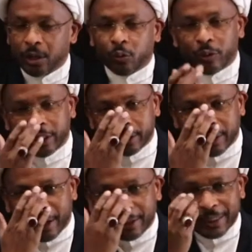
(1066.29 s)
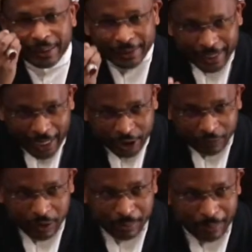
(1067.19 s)
when the death
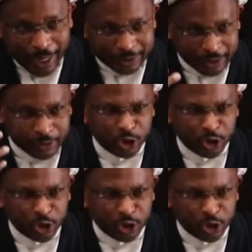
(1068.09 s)
of Imam Hassan,